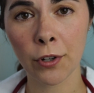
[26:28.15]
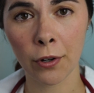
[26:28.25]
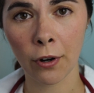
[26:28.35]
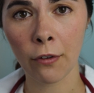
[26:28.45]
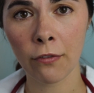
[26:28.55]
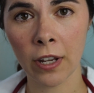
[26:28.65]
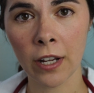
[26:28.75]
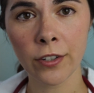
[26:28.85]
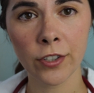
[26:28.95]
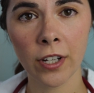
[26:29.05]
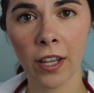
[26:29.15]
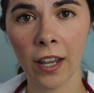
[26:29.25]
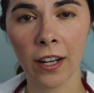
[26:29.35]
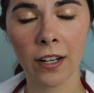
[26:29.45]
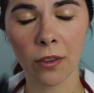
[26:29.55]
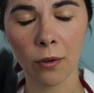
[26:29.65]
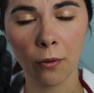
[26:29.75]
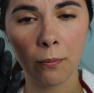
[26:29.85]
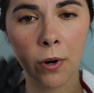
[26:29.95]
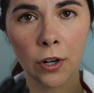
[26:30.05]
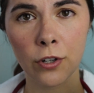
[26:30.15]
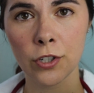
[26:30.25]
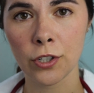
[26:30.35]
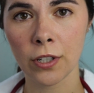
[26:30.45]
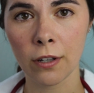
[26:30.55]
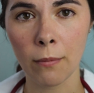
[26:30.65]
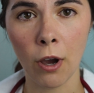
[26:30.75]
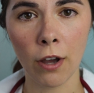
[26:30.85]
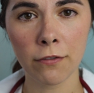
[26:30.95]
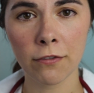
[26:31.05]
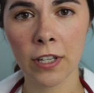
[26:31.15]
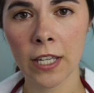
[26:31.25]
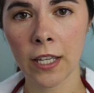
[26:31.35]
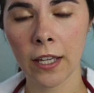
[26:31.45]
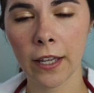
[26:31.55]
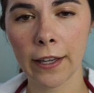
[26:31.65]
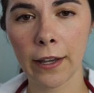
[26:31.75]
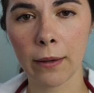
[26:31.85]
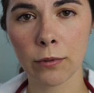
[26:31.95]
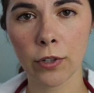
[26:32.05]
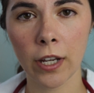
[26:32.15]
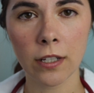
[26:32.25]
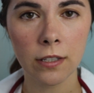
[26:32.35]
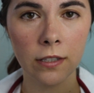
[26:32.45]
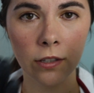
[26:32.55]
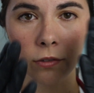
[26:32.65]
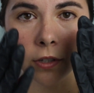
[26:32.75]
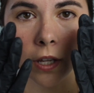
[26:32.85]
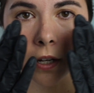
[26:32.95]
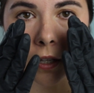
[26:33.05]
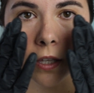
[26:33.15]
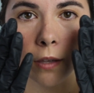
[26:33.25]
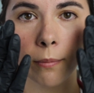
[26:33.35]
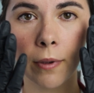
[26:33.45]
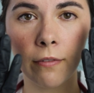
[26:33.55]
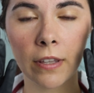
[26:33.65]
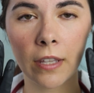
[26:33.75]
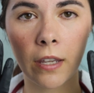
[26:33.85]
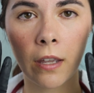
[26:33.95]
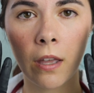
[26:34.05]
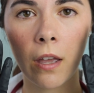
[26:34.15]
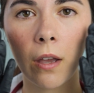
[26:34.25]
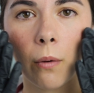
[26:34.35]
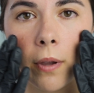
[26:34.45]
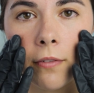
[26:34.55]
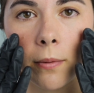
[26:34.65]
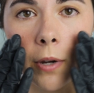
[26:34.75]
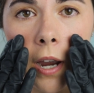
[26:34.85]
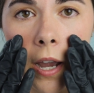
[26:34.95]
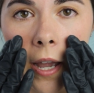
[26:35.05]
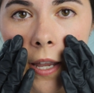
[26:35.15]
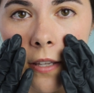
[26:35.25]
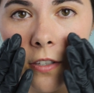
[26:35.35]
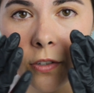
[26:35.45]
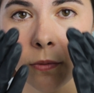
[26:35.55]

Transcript: after you're all finished, and the marker should come off. Try to still kind of keep everything away from your eyes,